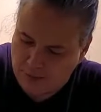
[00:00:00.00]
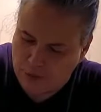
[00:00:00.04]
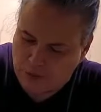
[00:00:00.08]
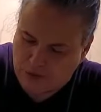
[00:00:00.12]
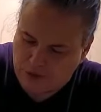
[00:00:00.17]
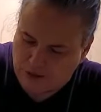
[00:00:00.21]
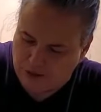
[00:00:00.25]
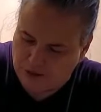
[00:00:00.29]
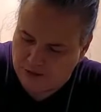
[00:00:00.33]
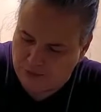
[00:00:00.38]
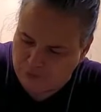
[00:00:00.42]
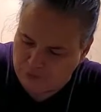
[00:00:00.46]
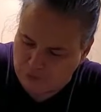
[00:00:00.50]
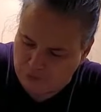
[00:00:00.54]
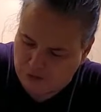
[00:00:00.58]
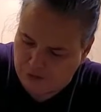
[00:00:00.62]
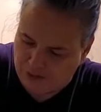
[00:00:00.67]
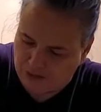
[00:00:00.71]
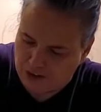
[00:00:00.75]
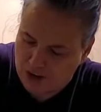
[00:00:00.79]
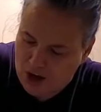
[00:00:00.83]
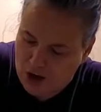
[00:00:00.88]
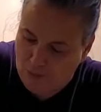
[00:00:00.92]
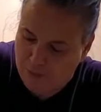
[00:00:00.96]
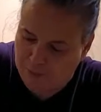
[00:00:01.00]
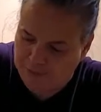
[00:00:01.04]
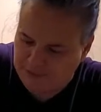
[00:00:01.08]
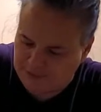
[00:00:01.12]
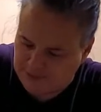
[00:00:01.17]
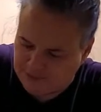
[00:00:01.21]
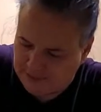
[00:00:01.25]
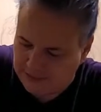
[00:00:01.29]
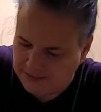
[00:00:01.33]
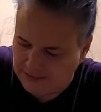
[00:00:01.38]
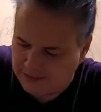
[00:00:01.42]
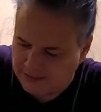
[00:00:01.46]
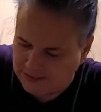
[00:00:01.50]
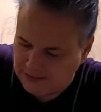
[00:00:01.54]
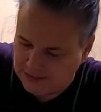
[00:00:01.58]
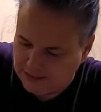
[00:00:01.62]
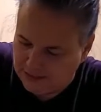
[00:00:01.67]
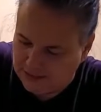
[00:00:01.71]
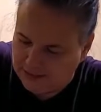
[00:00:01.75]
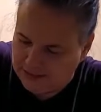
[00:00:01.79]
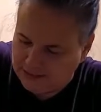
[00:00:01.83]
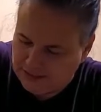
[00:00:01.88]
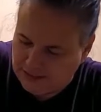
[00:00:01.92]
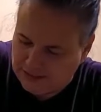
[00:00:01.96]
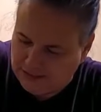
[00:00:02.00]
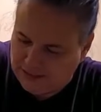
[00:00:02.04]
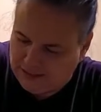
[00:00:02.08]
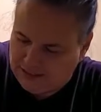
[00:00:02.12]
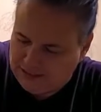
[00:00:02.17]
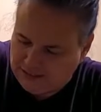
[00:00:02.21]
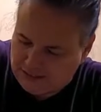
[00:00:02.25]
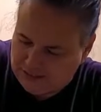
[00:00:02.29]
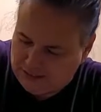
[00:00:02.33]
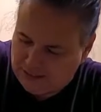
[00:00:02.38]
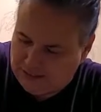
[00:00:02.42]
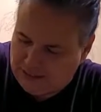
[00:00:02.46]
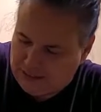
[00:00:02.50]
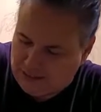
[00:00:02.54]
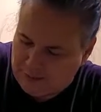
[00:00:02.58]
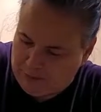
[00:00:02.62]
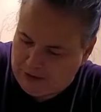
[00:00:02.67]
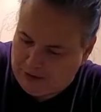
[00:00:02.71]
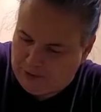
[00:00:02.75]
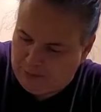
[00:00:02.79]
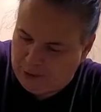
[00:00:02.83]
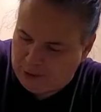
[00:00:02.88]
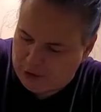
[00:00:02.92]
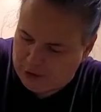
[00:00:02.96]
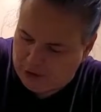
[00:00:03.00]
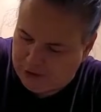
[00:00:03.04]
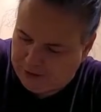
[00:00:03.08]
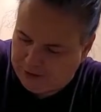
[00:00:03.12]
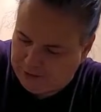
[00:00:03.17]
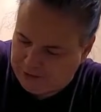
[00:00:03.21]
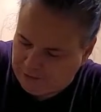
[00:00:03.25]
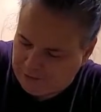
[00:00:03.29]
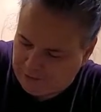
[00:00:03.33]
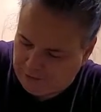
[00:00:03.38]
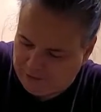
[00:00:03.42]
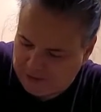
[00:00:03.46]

with lumps in my pudding,